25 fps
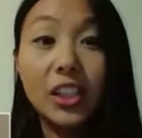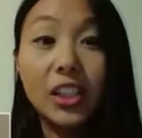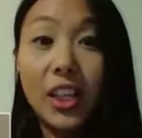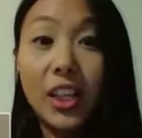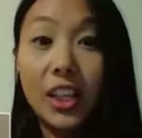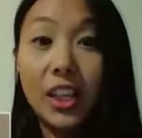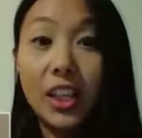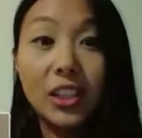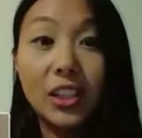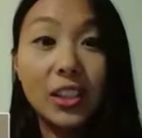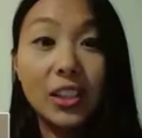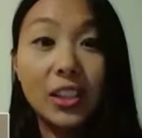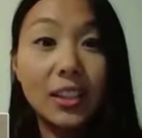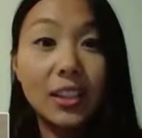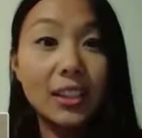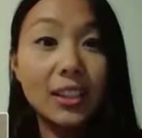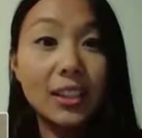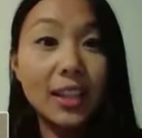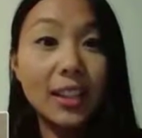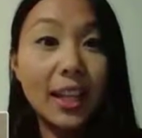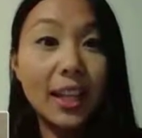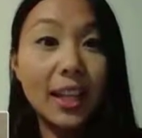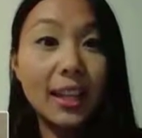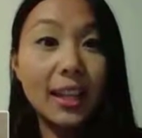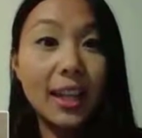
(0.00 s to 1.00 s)
actually
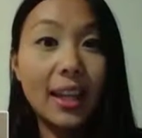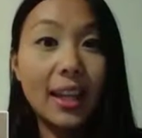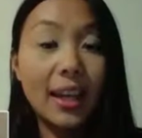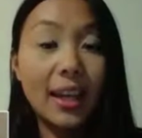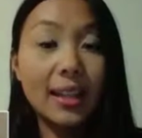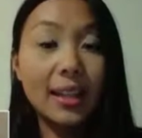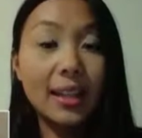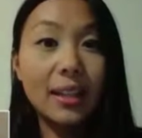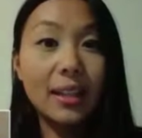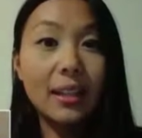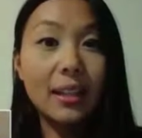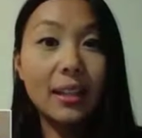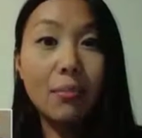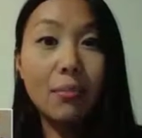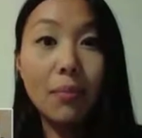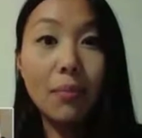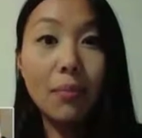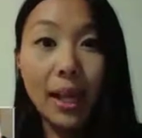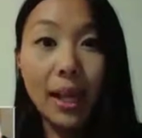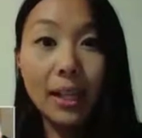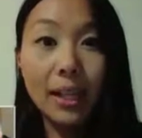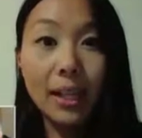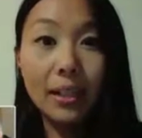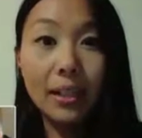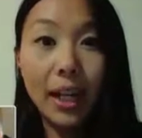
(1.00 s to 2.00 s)
said that the
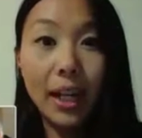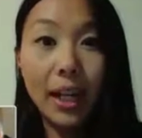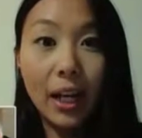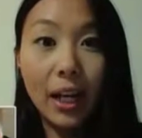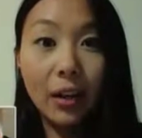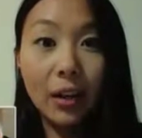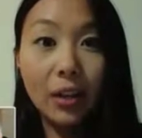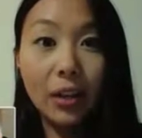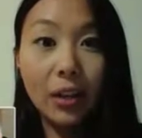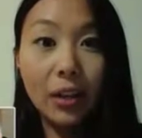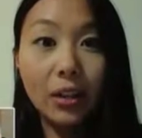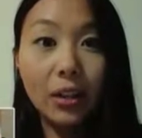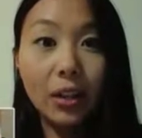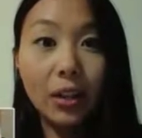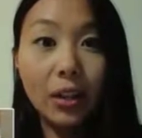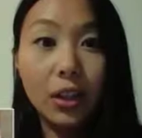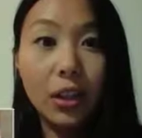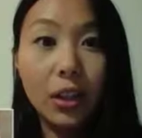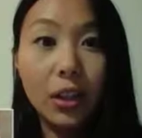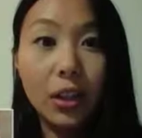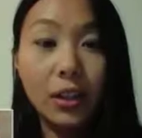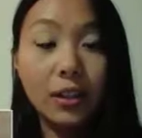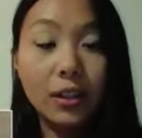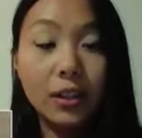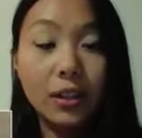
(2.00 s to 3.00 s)
main
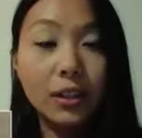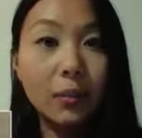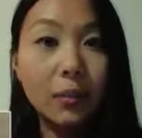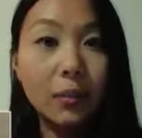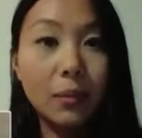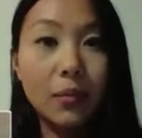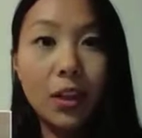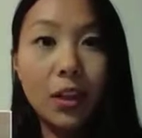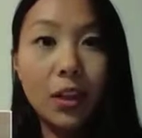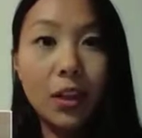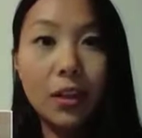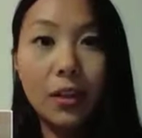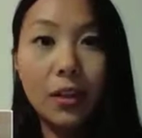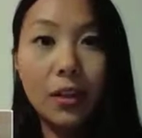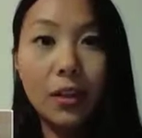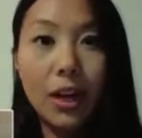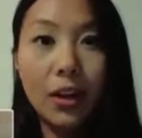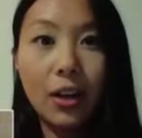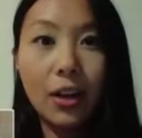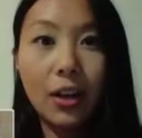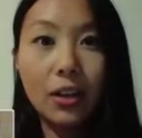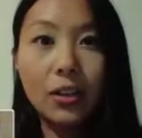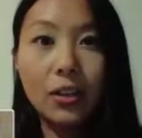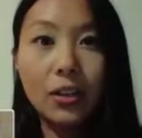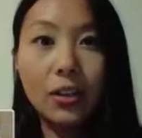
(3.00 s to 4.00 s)
character and some of the other
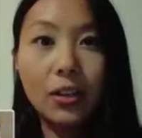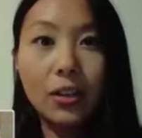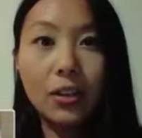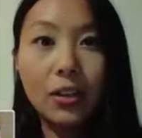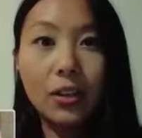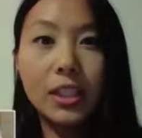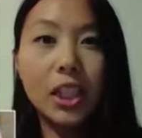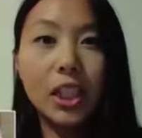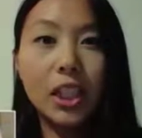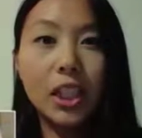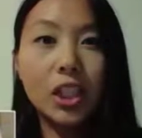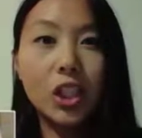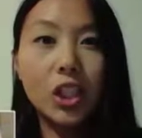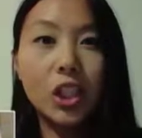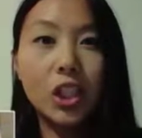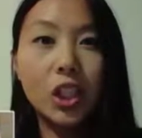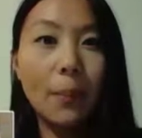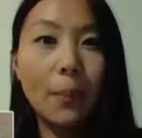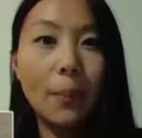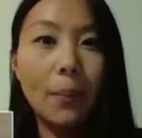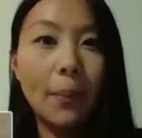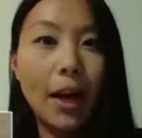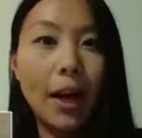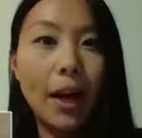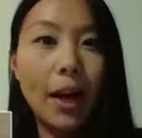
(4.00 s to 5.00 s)
characters didn't
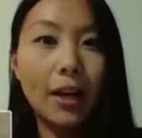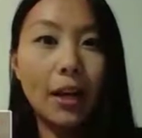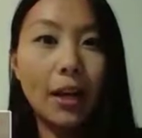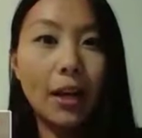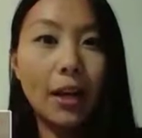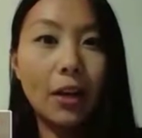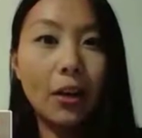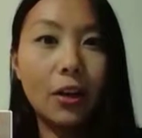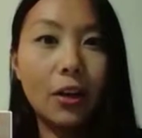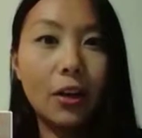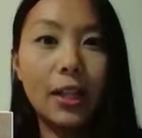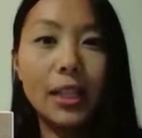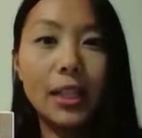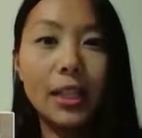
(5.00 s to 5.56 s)
jump out at her.